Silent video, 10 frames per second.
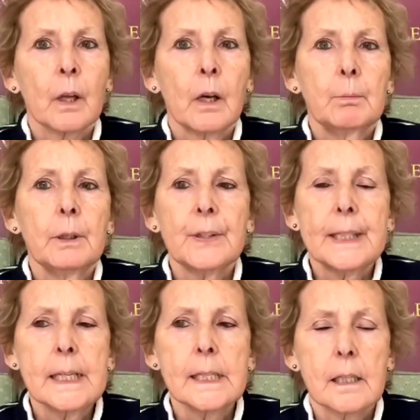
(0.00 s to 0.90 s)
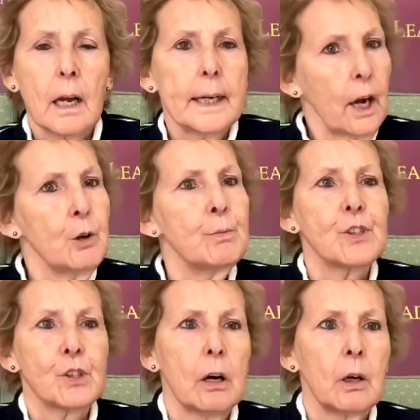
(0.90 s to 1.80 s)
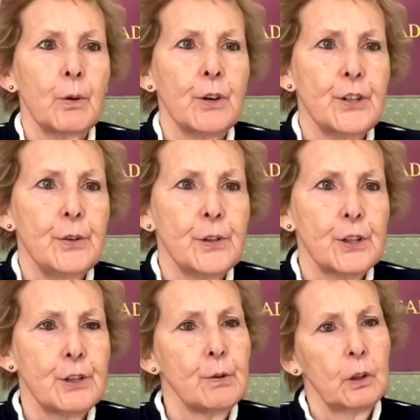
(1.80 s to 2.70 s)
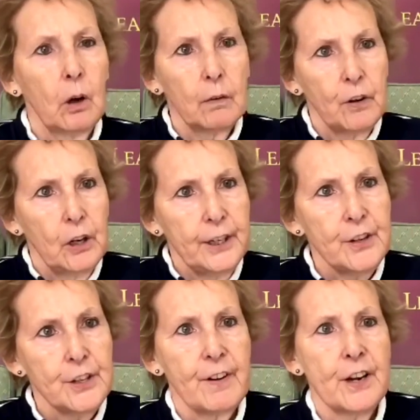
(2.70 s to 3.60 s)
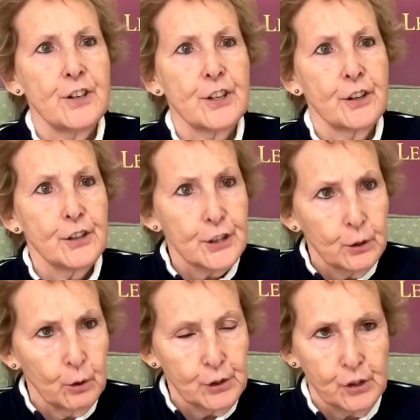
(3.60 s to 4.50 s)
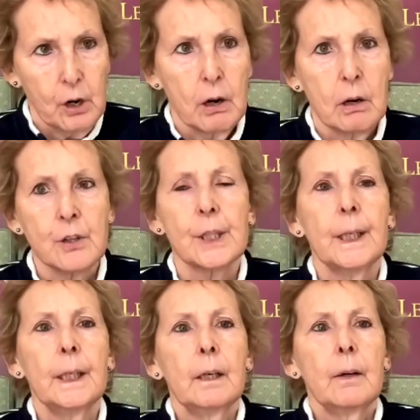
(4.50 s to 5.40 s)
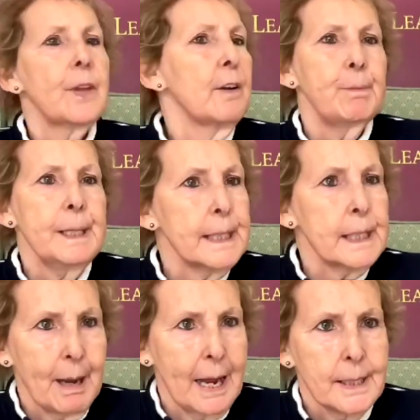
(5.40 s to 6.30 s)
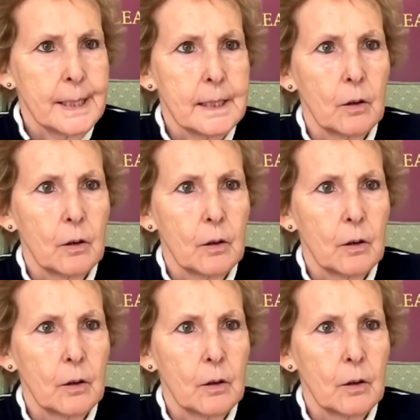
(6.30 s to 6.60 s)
But things like Home Start, which used to do a lot of early intervention, and Sure Start, they've been disbanded.